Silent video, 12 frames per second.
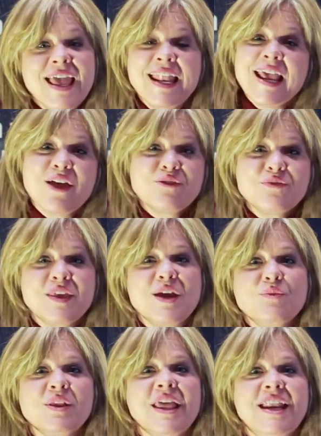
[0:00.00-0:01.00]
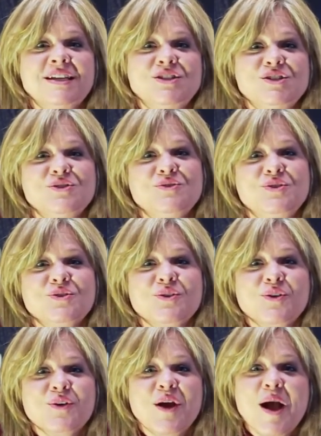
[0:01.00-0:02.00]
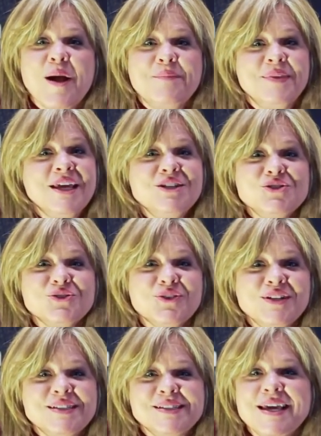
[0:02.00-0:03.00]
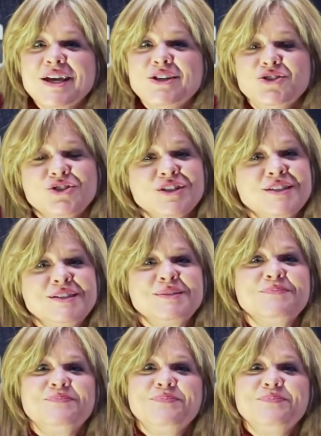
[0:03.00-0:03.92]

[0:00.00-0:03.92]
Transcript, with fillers: any other thing related to your um, insurance, just